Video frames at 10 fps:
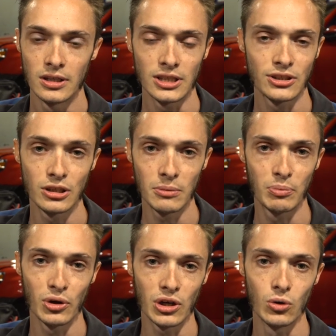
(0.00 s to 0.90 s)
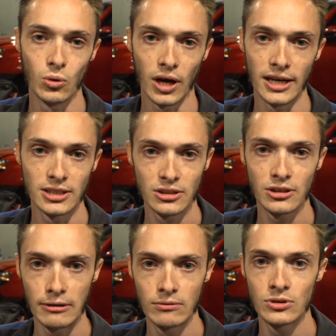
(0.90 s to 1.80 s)
It's going to be pretty cool, guys. This
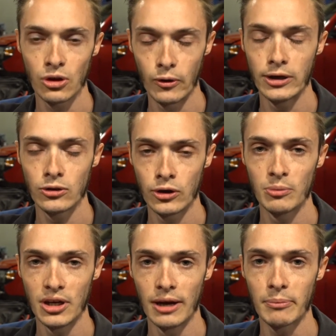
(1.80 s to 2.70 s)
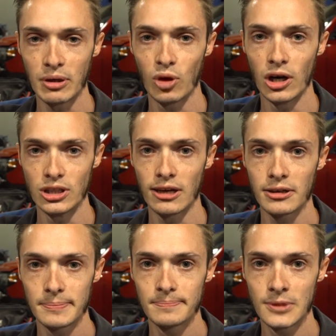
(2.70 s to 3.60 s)
is going to be an epic project.